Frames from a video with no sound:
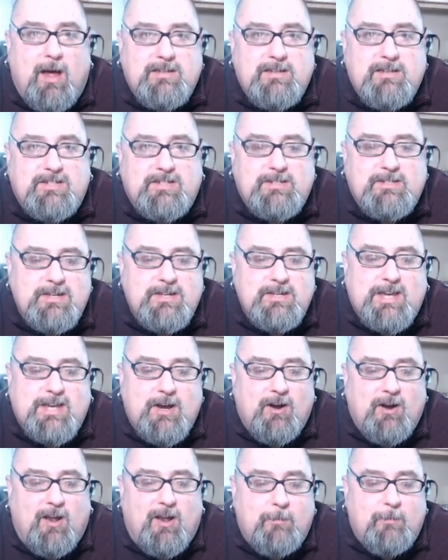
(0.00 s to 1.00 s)
just in
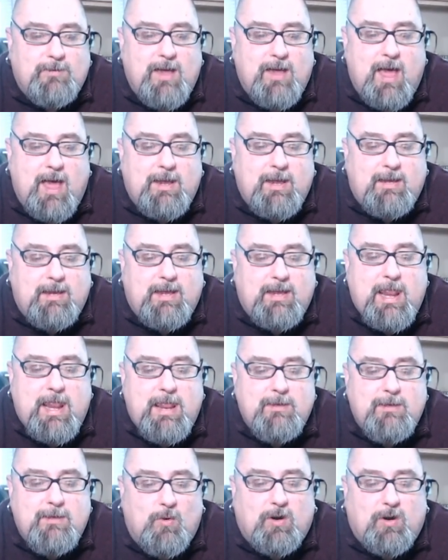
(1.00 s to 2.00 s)
general, I'm
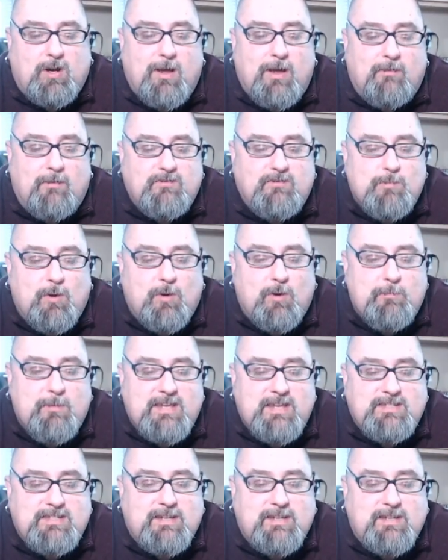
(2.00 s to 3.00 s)
getting more comfortable in my
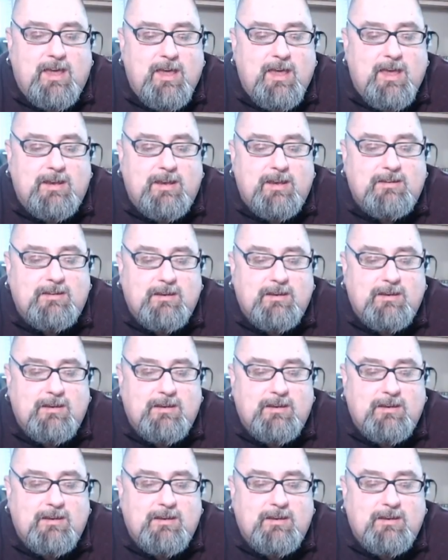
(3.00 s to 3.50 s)
skin.